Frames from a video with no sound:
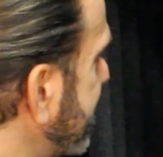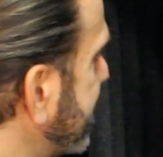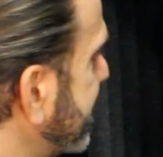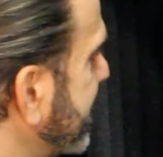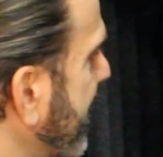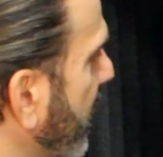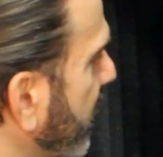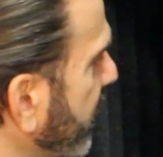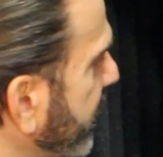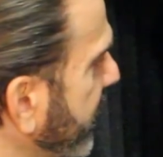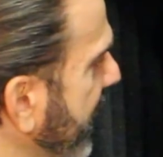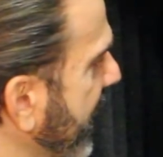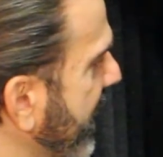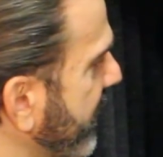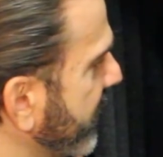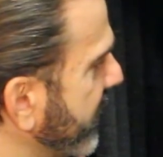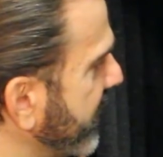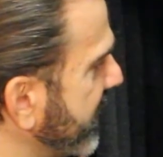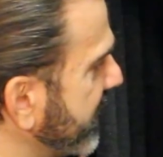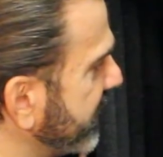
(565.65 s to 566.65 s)
itself
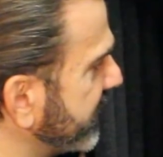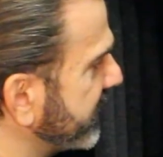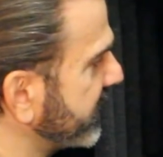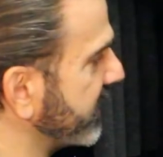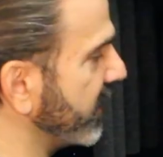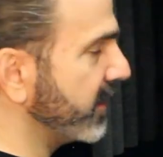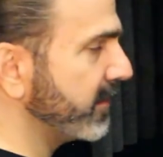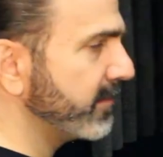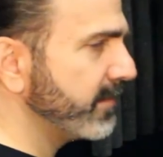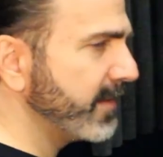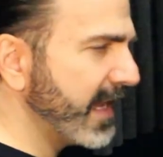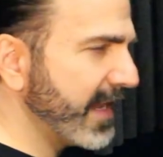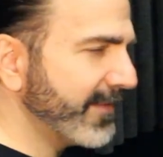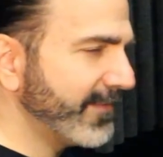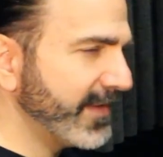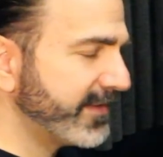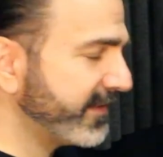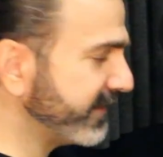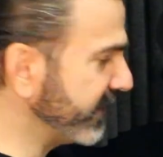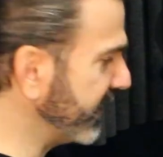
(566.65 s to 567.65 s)
and this,
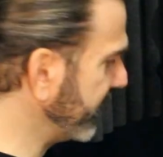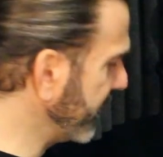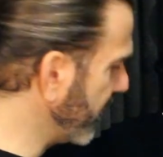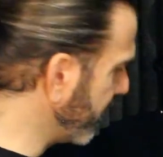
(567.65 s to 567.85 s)
if it's sitting